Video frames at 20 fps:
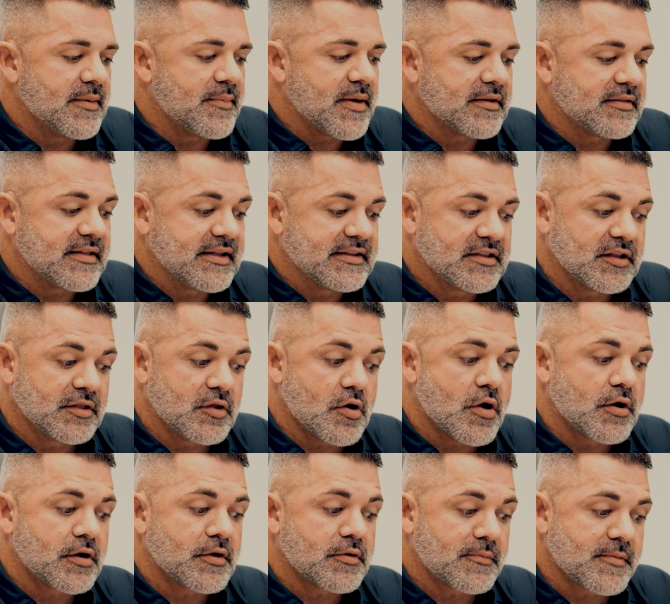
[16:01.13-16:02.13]
about like the
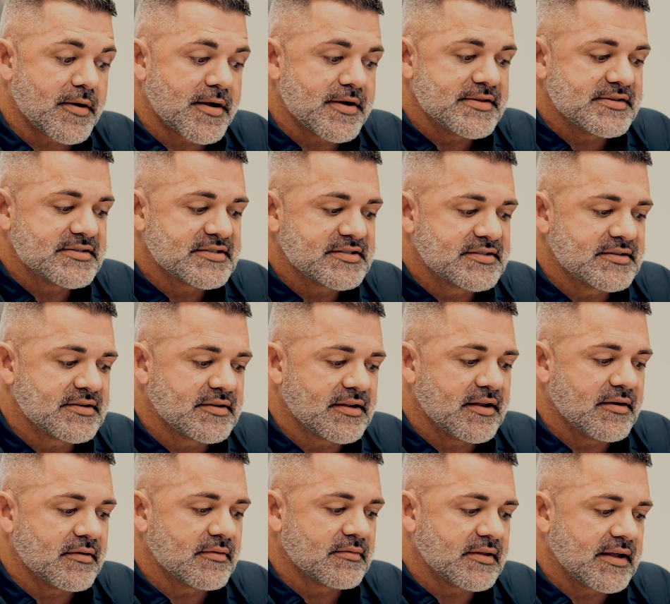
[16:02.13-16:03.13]
longer runs,
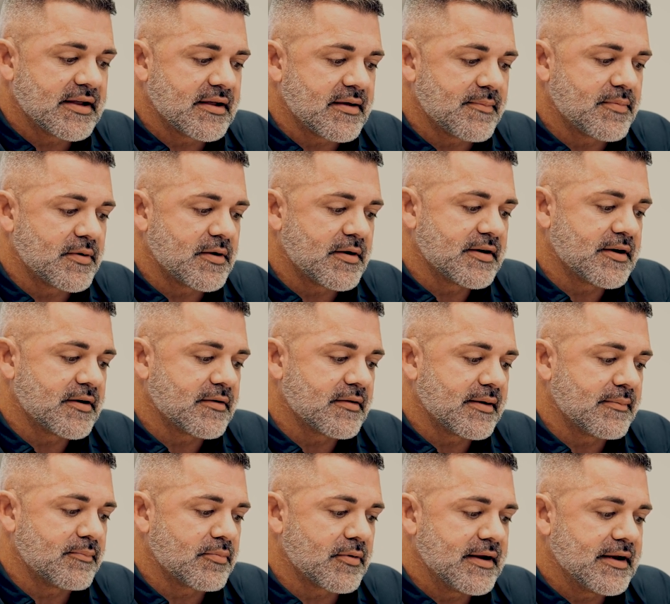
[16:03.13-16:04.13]
like I put on here
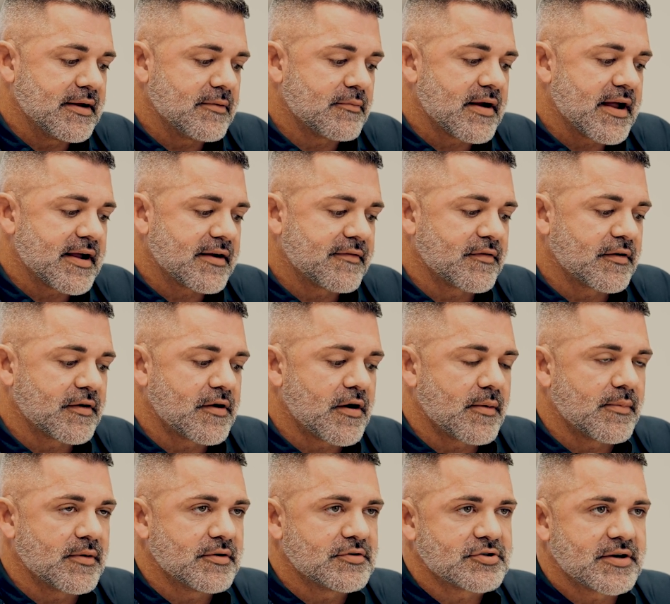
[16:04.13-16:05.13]
like Brady Rec for
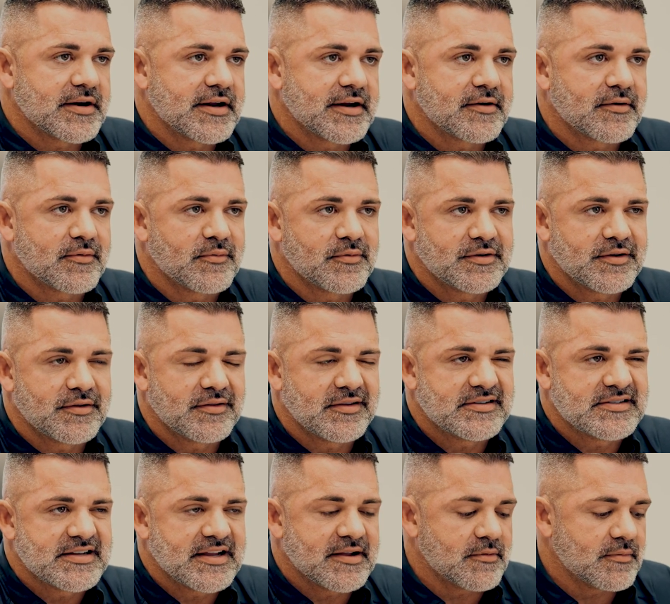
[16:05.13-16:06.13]
carbo drink or we'll do
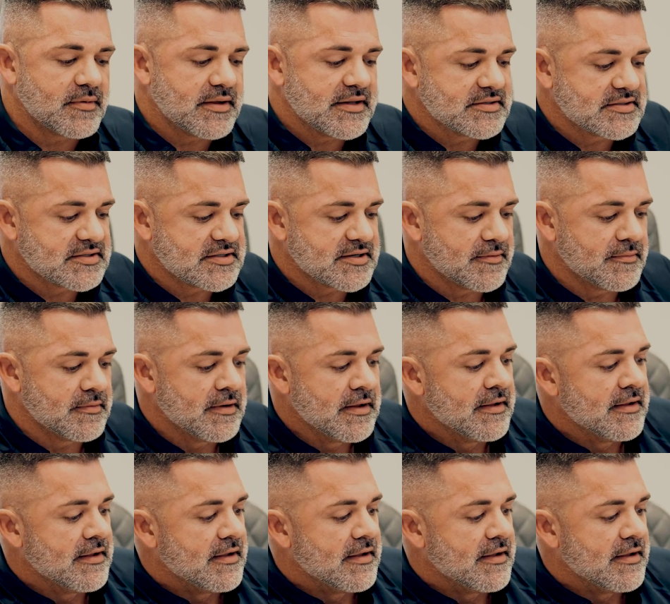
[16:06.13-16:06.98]
the tailwind. So,